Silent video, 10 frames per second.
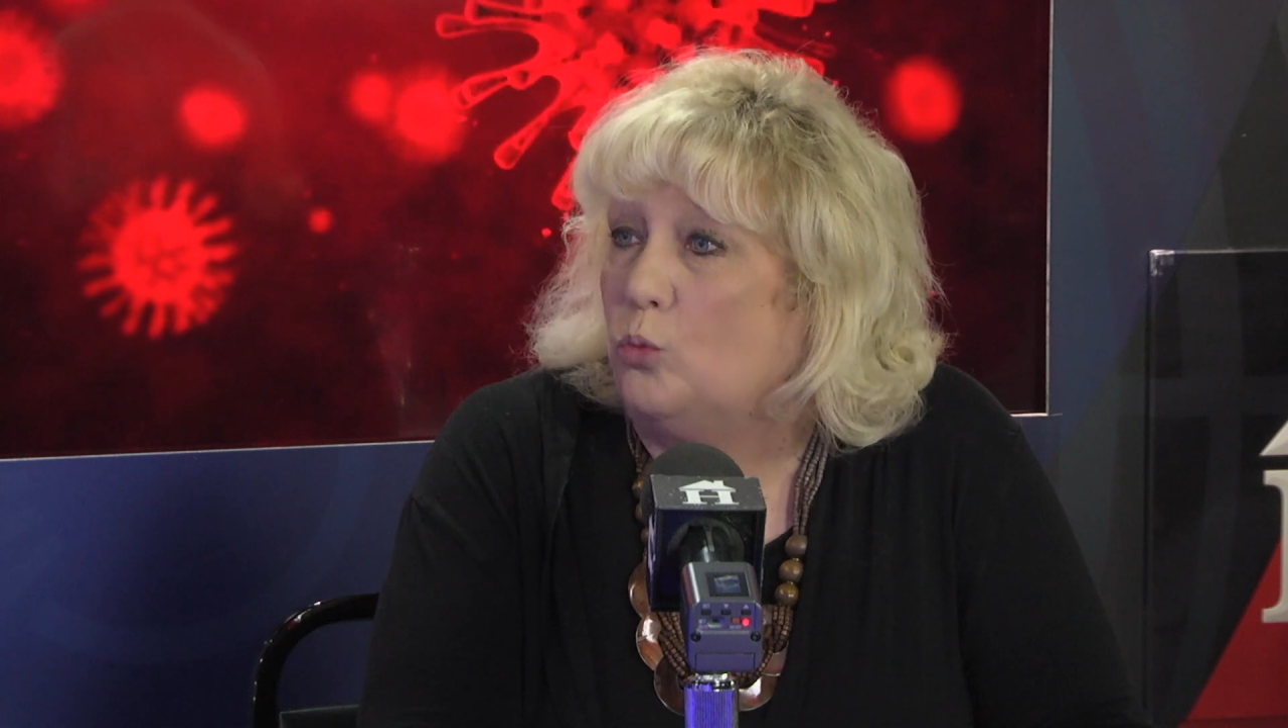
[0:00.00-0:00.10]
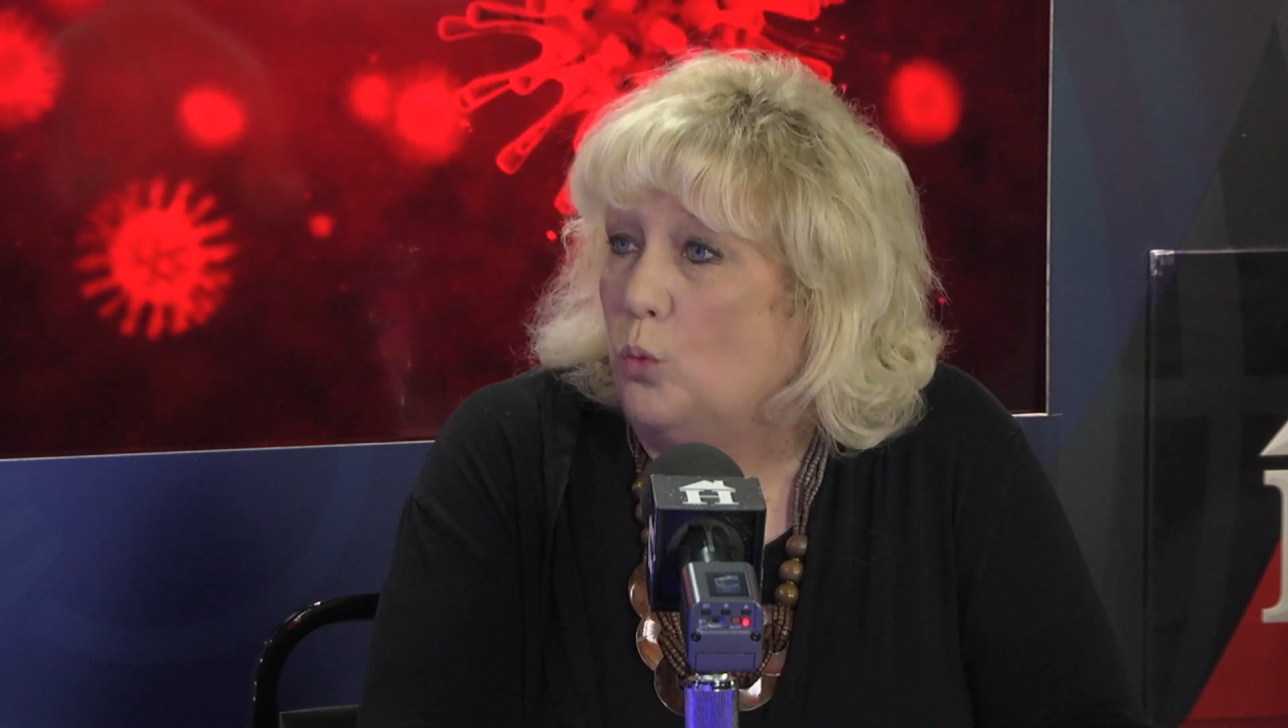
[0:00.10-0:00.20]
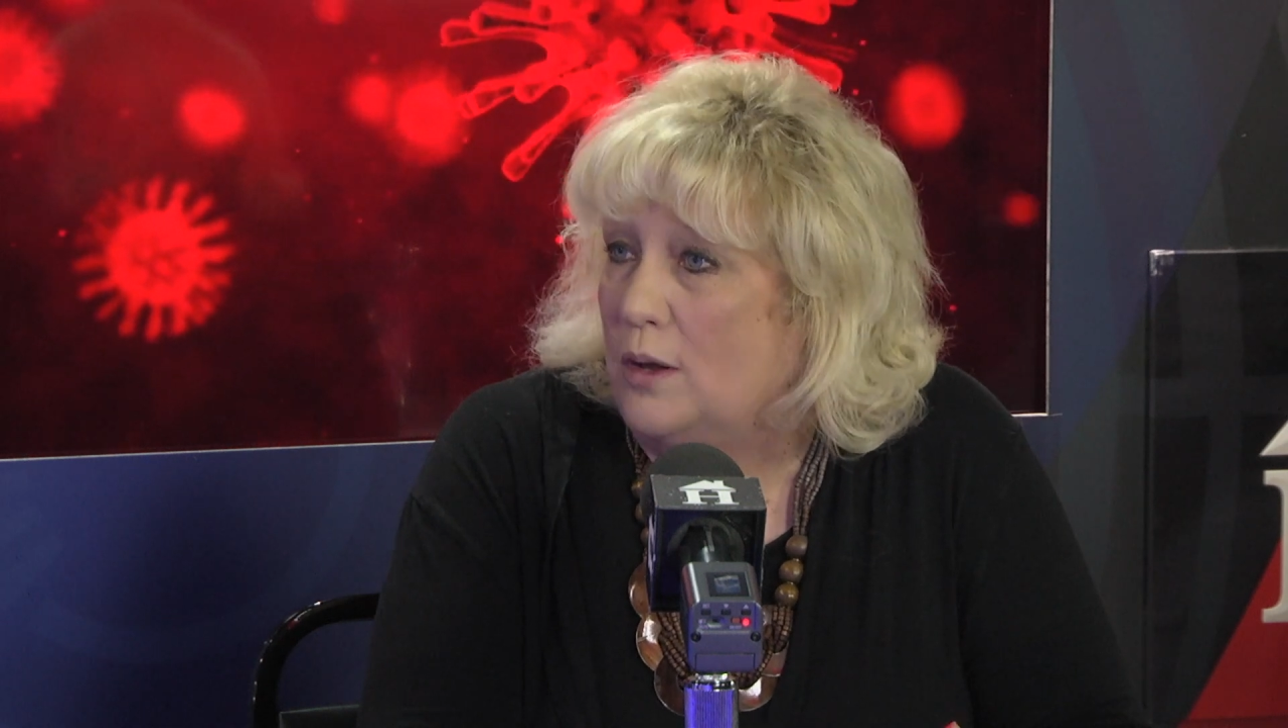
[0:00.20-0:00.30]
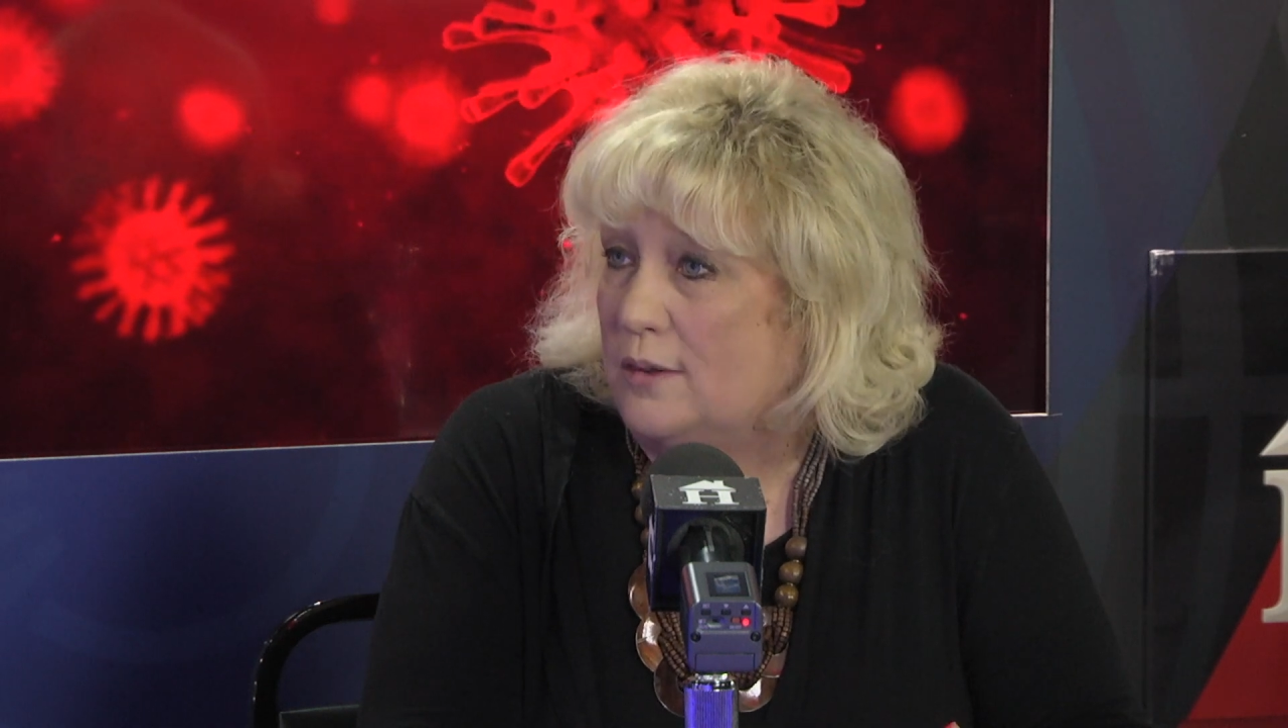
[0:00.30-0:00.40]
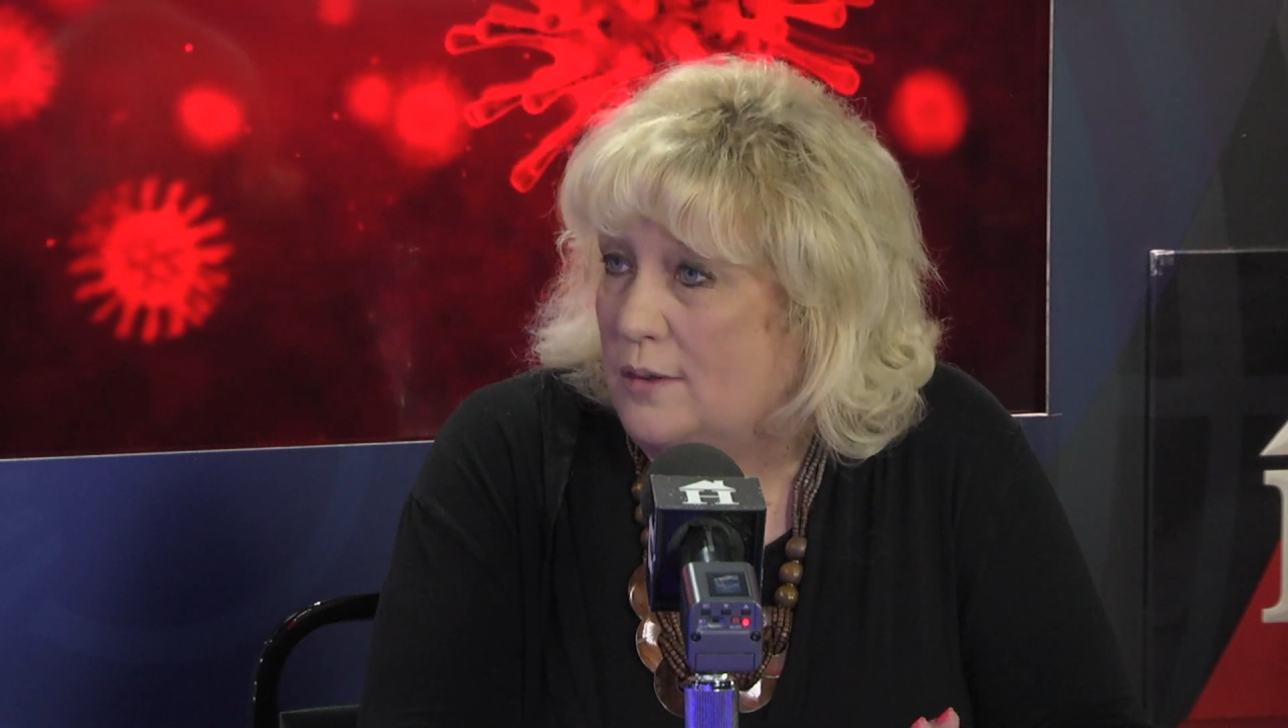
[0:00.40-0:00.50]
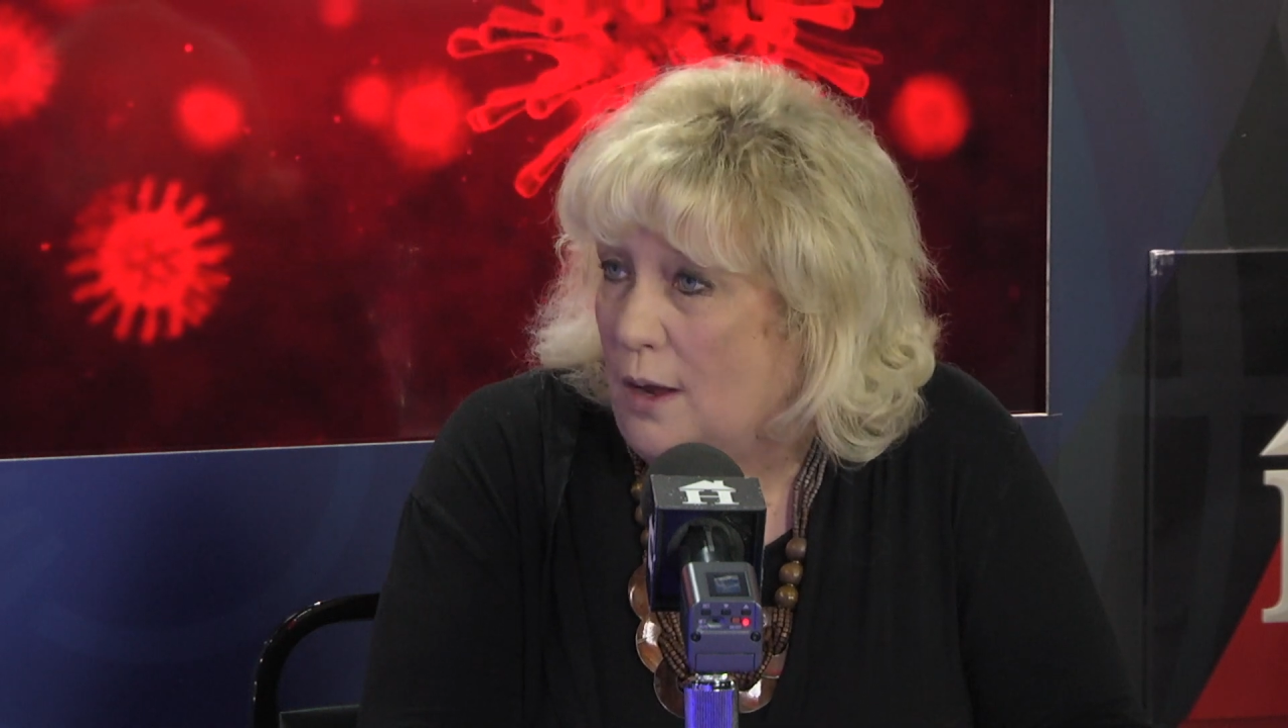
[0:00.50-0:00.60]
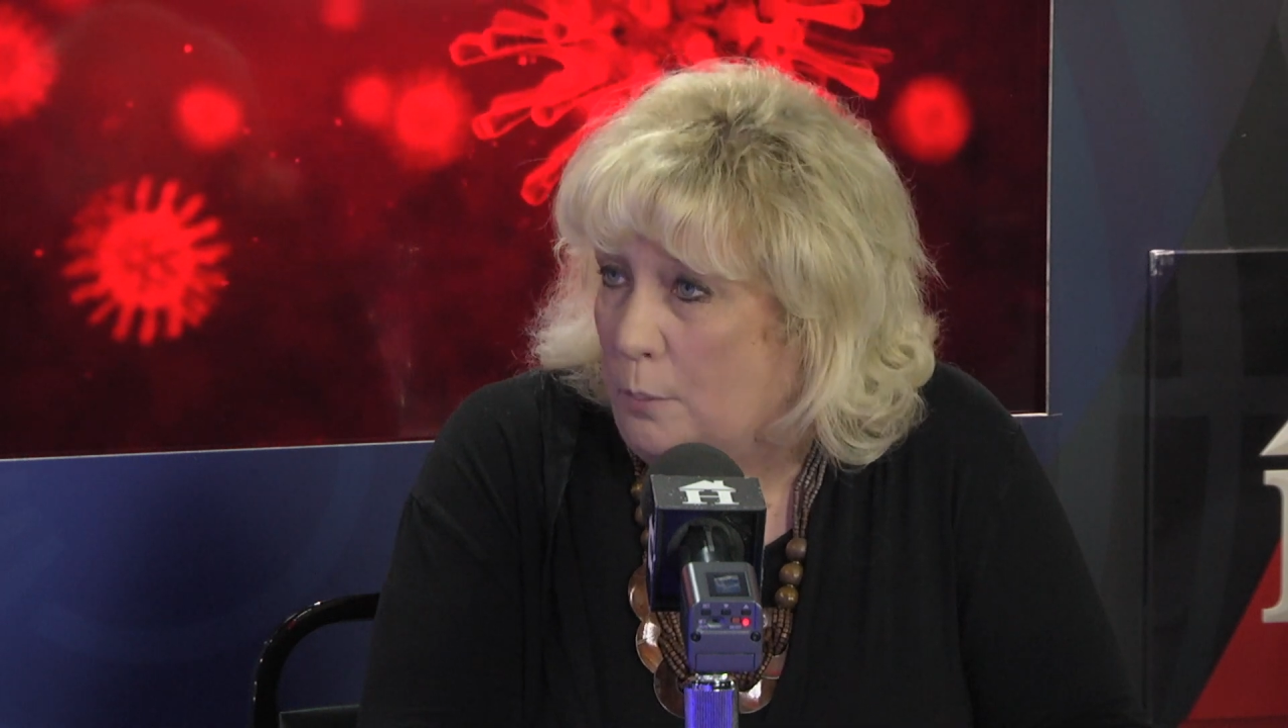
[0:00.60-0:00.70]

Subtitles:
was